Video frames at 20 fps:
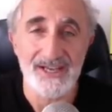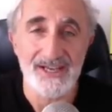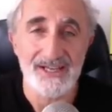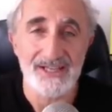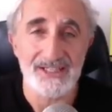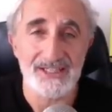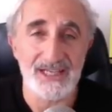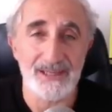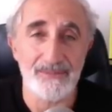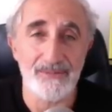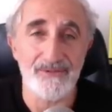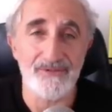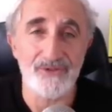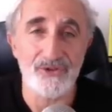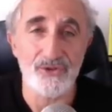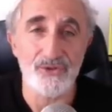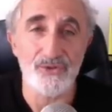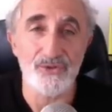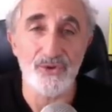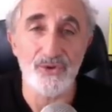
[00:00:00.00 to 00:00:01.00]
some of
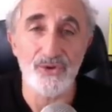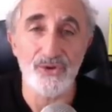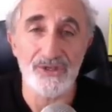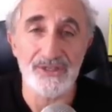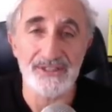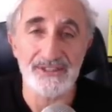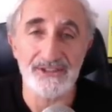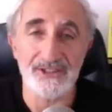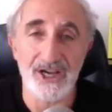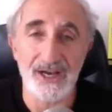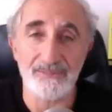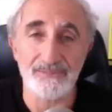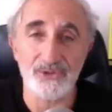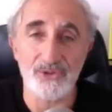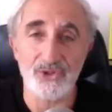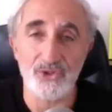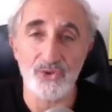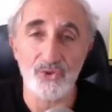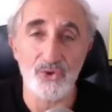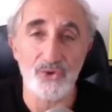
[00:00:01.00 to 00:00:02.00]
you early
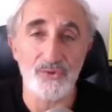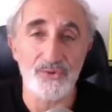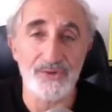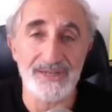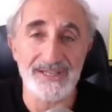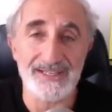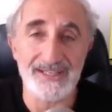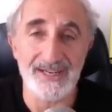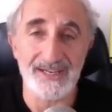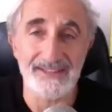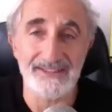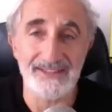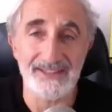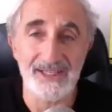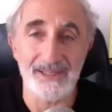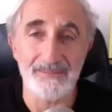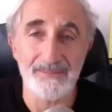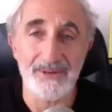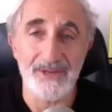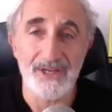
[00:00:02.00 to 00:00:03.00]
adopters who already signed
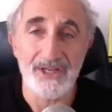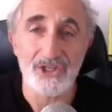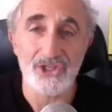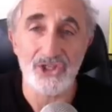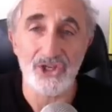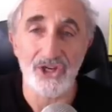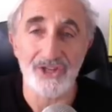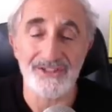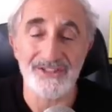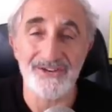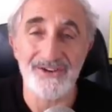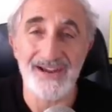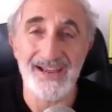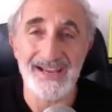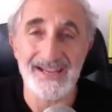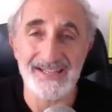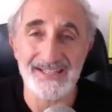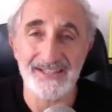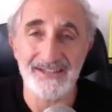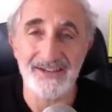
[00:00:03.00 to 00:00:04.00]
up saw their
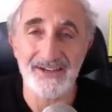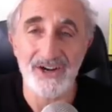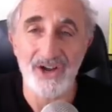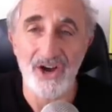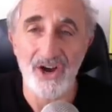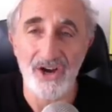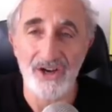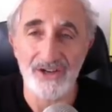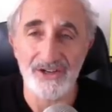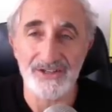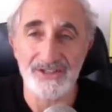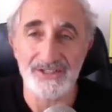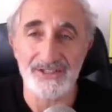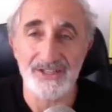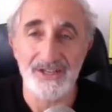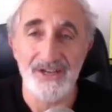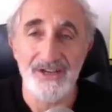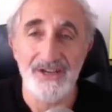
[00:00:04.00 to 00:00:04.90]
exit in August